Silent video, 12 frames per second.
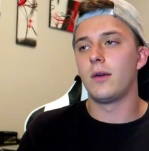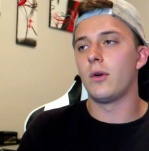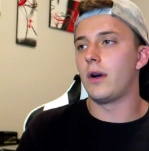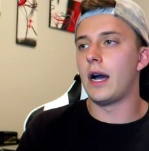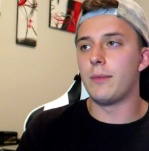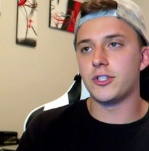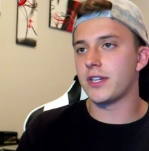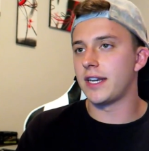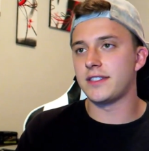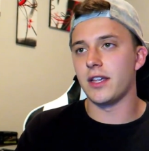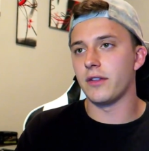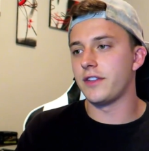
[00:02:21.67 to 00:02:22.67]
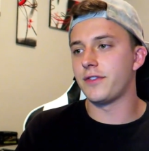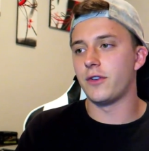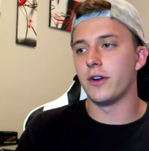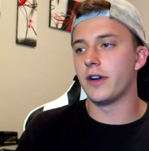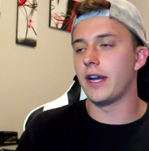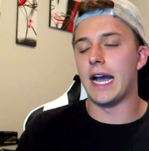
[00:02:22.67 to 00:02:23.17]
how much could I sell these
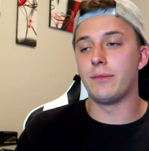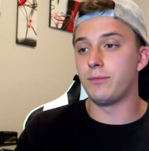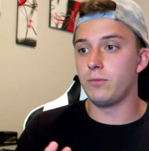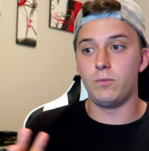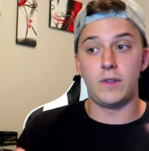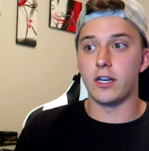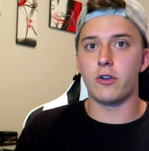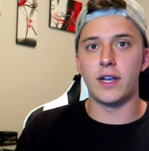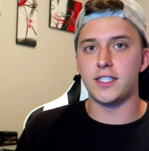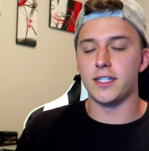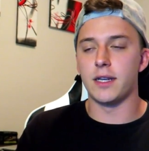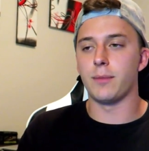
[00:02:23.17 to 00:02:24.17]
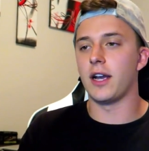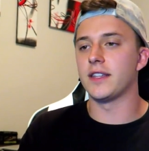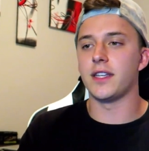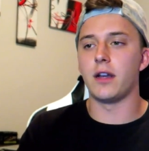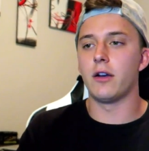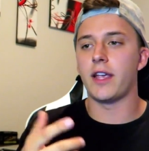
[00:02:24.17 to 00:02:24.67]
for? I did a crazy number. I
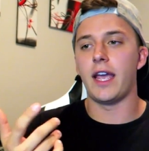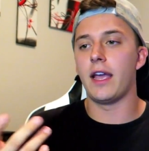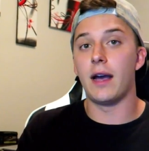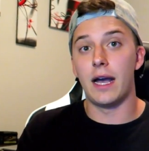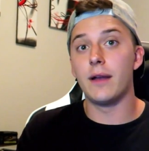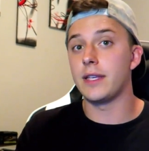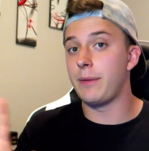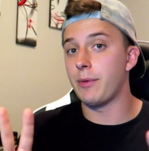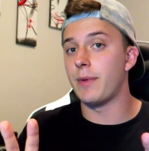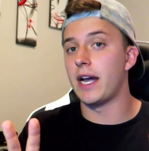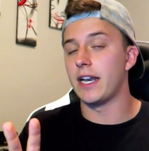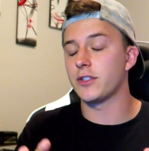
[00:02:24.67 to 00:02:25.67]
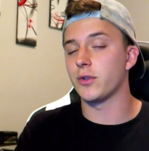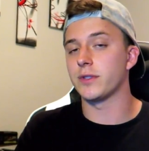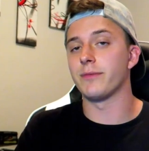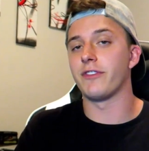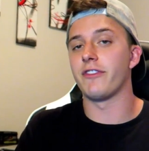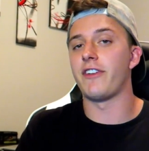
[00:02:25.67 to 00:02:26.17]
said, okay, keep in mind I sourced
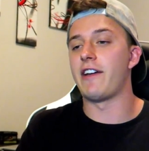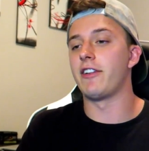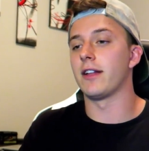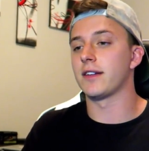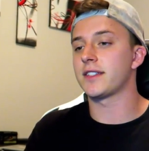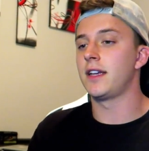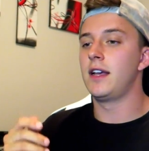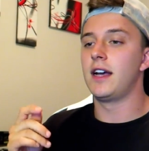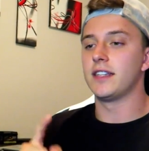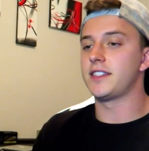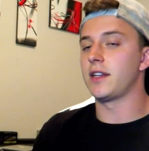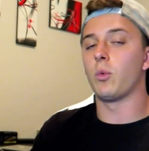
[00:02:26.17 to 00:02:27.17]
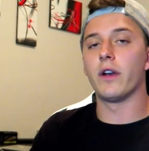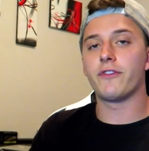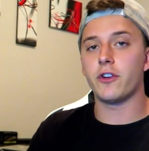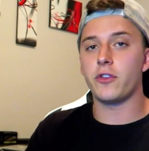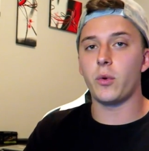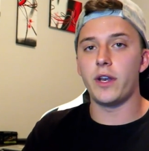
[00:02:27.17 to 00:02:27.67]
them for $5. I said one
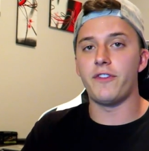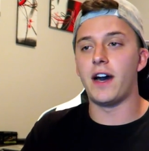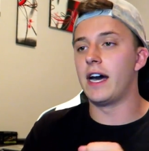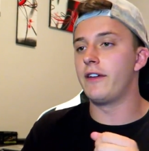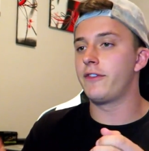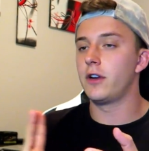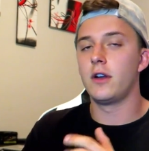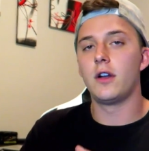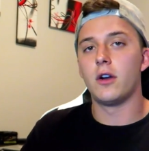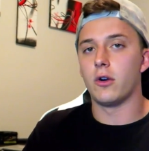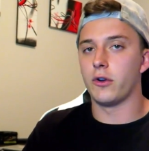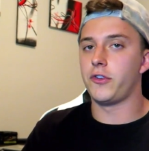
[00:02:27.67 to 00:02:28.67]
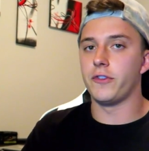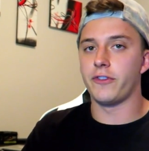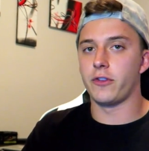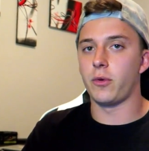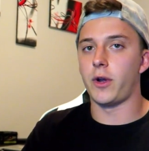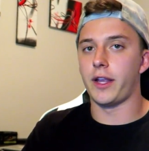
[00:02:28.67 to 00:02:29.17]
for 25 or two
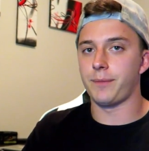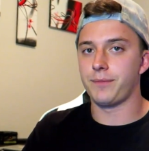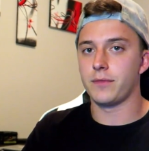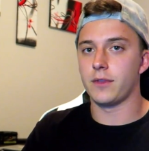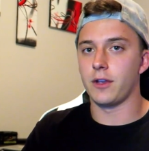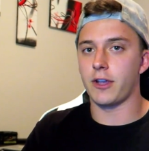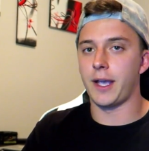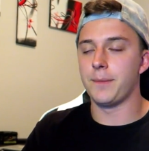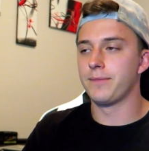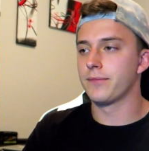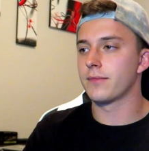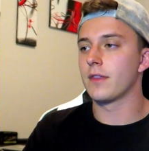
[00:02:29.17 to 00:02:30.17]
for 20, okay?